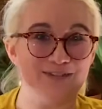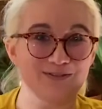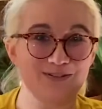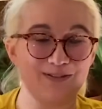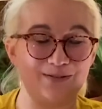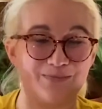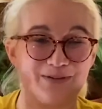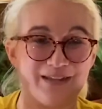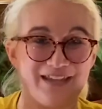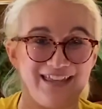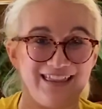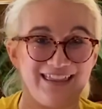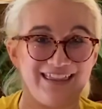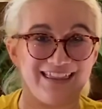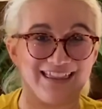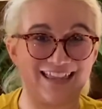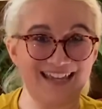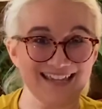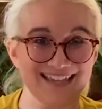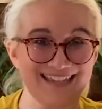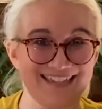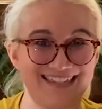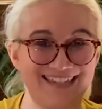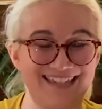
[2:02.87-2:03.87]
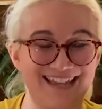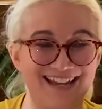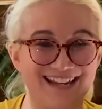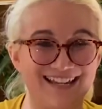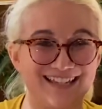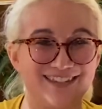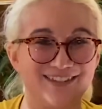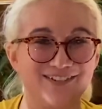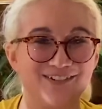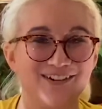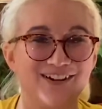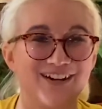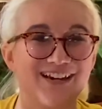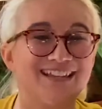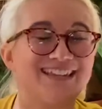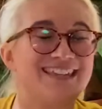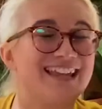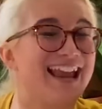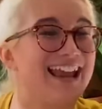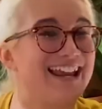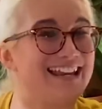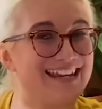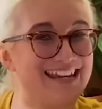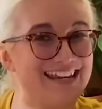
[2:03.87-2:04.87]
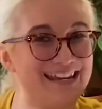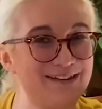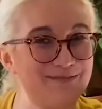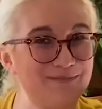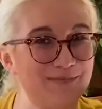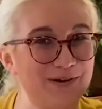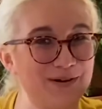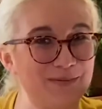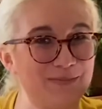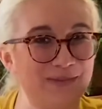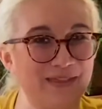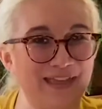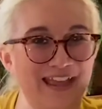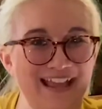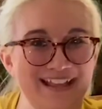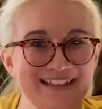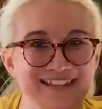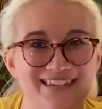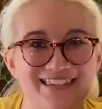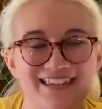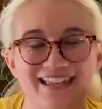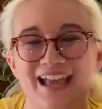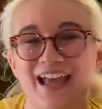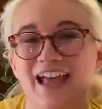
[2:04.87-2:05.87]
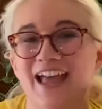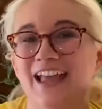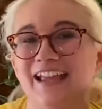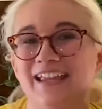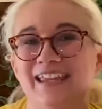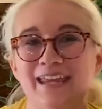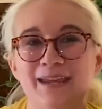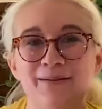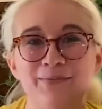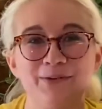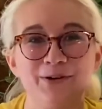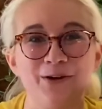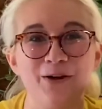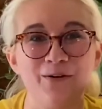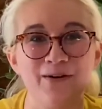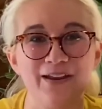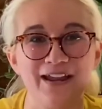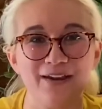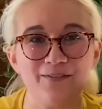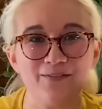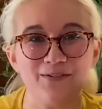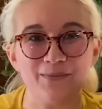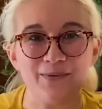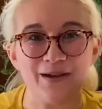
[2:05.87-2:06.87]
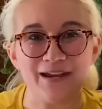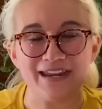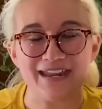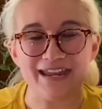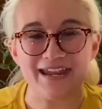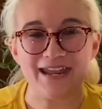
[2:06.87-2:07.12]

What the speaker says: to be like the Stegosaurus and eat more plants. Keep growing, everybody.